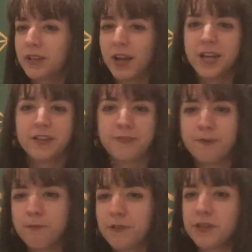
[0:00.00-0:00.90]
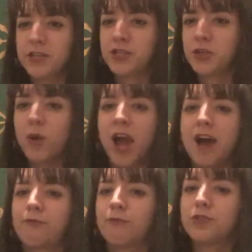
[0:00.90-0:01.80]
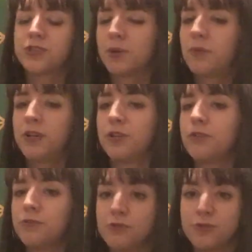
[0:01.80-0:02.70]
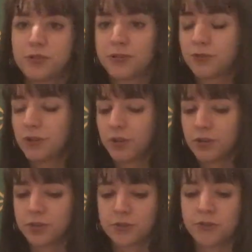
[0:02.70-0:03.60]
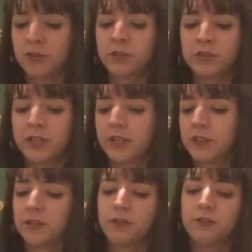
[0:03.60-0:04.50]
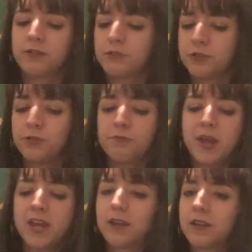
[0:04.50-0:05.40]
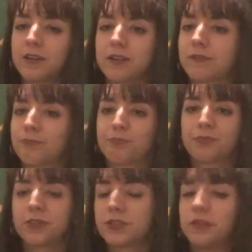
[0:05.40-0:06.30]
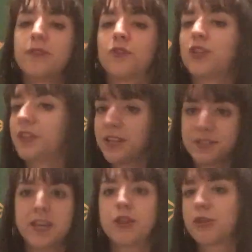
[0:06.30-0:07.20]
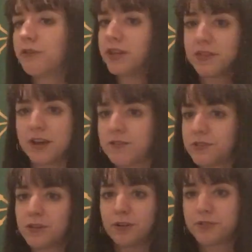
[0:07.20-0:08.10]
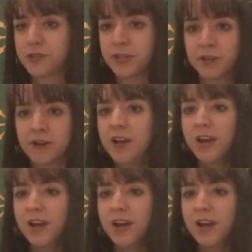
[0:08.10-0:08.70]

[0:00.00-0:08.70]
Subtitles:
kind of empathy do you have with someone who's struggling to live on, let's say, $30,000 a year?